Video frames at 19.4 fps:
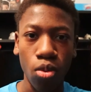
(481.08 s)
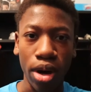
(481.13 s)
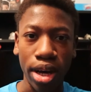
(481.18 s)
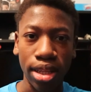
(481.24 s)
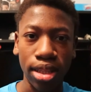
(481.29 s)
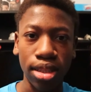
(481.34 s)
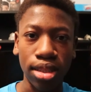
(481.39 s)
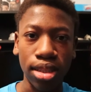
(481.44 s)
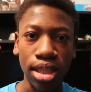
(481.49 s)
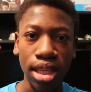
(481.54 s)

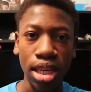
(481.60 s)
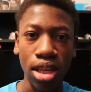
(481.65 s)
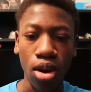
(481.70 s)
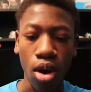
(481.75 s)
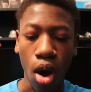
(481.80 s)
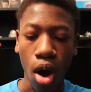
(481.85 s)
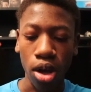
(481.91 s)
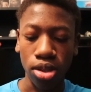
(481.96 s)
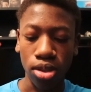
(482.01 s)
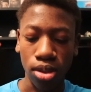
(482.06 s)
what
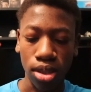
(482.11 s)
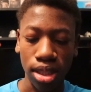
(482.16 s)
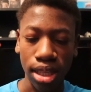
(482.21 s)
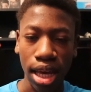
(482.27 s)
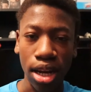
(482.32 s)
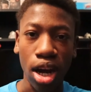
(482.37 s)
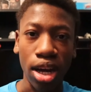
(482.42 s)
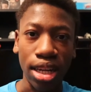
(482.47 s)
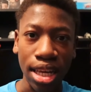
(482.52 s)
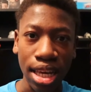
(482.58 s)
Tito also
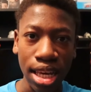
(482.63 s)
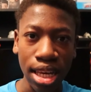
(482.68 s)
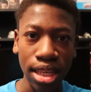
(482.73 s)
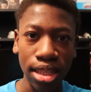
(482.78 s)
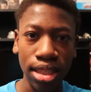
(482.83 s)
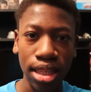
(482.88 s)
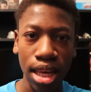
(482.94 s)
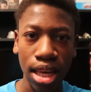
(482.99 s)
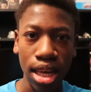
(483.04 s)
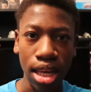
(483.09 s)
said on
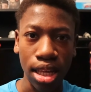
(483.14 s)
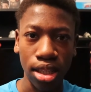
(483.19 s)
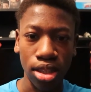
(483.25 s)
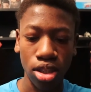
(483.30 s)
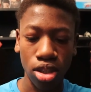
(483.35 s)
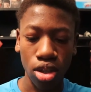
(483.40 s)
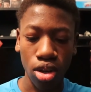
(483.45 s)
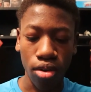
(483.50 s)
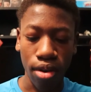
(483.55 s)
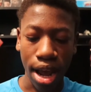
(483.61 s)
his
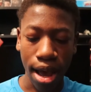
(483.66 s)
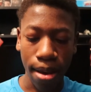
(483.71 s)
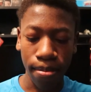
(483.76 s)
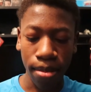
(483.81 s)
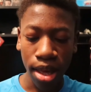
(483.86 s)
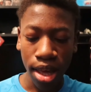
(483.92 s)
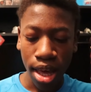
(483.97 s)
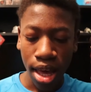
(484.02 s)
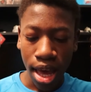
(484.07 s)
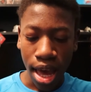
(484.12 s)

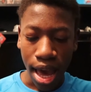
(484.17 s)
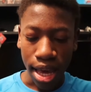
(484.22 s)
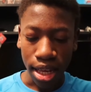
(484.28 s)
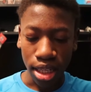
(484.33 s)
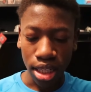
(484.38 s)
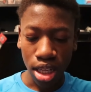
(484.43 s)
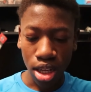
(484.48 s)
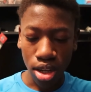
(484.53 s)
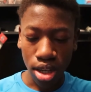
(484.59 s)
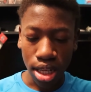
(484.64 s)
Instagram.
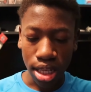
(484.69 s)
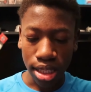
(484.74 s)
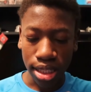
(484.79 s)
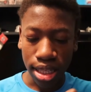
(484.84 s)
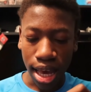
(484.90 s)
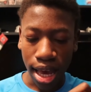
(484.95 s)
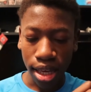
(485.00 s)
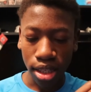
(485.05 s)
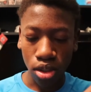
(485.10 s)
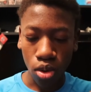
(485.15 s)
And here he
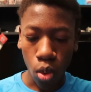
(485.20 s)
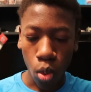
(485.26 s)
says,